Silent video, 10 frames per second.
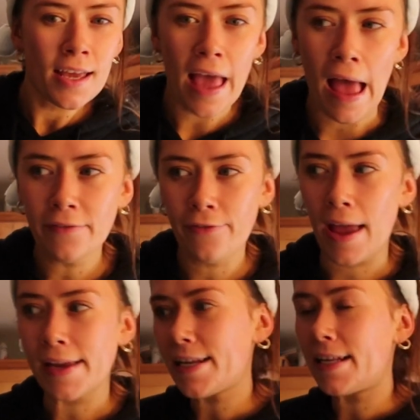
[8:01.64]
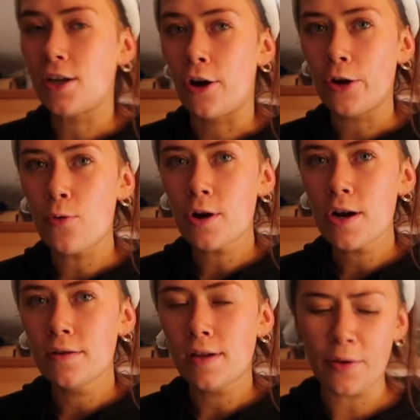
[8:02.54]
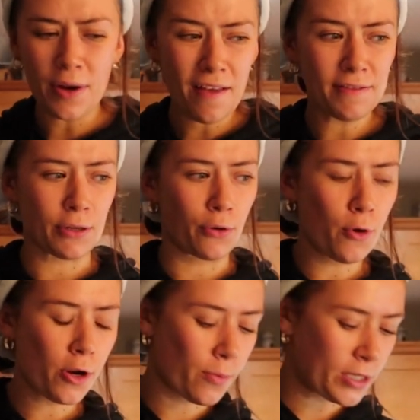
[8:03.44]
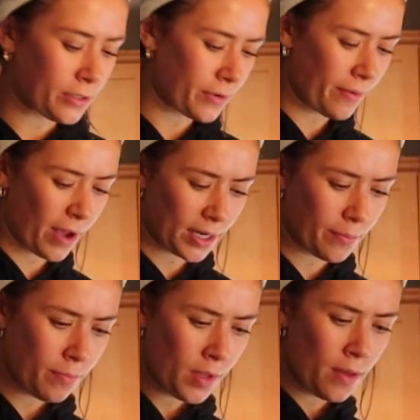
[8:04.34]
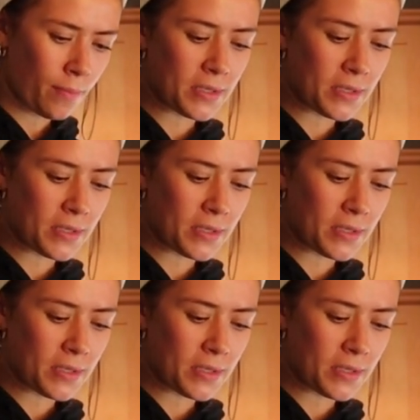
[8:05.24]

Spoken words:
Can't find any tonic water. I only have soda water, which is really random.